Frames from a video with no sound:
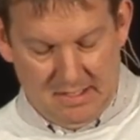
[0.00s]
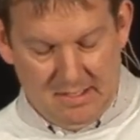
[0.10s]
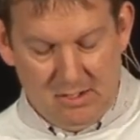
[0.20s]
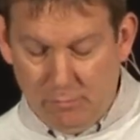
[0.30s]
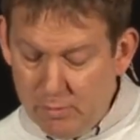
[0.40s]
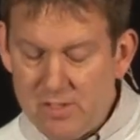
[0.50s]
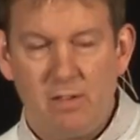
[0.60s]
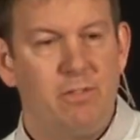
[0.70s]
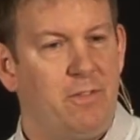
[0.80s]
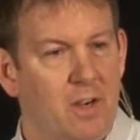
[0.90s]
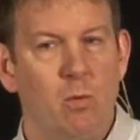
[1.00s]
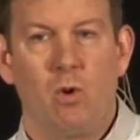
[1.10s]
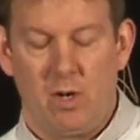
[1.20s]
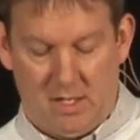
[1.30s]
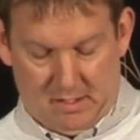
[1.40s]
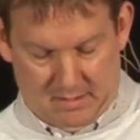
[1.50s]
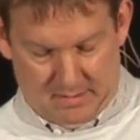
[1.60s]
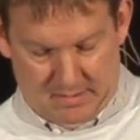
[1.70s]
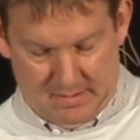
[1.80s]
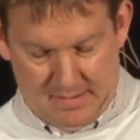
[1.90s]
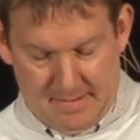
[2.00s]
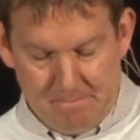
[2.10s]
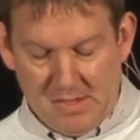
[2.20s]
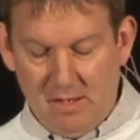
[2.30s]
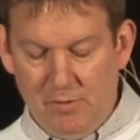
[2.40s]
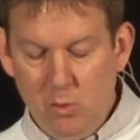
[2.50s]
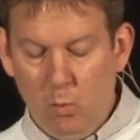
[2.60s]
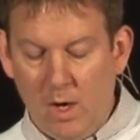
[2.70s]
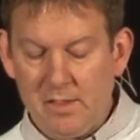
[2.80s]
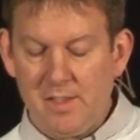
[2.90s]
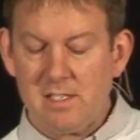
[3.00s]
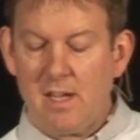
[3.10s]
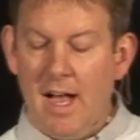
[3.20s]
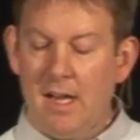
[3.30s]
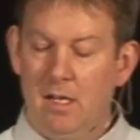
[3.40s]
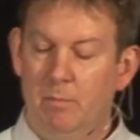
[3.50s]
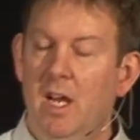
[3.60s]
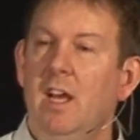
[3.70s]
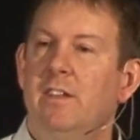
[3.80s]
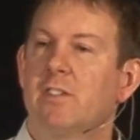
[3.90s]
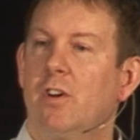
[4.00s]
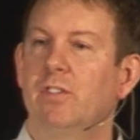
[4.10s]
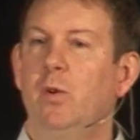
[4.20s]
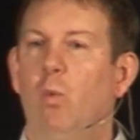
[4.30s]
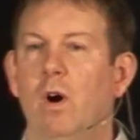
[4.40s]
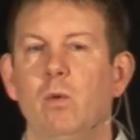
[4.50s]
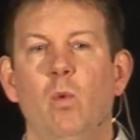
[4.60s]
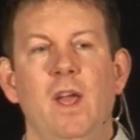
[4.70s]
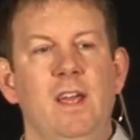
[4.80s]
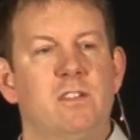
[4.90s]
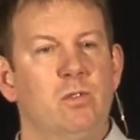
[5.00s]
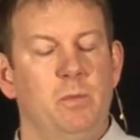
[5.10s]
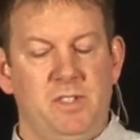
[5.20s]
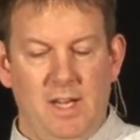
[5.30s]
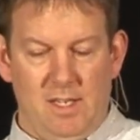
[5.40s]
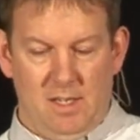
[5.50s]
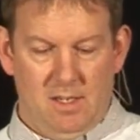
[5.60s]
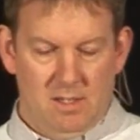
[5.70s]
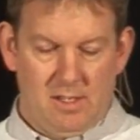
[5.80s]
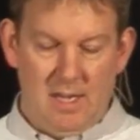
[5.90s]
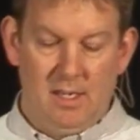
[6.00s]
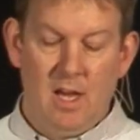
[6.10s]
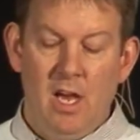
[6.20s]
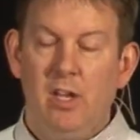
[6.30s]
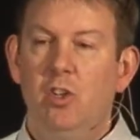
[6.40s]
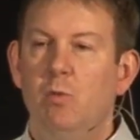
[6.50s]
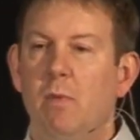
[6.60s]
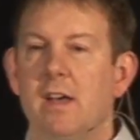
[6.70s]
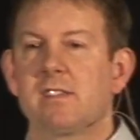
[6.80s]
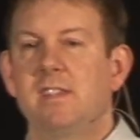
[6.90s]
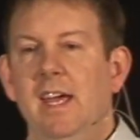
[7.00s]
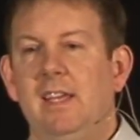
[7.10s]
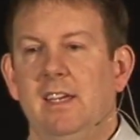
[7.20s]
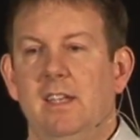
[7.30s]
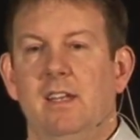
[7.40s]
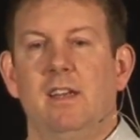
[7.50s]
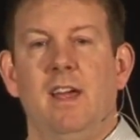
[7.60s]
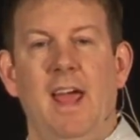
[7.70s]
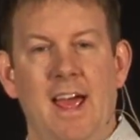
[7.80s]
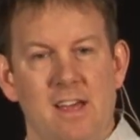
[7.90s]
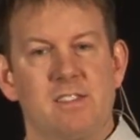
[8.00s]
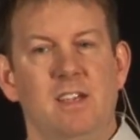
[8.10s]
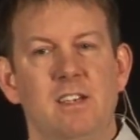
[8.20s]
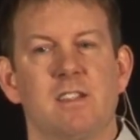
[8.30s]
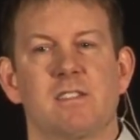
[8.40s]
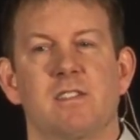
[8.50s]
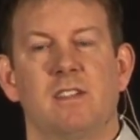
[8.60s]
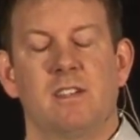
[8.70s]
You've received fair warning. If you want this item, there's only one way to obtain it, okay? You must take it as is.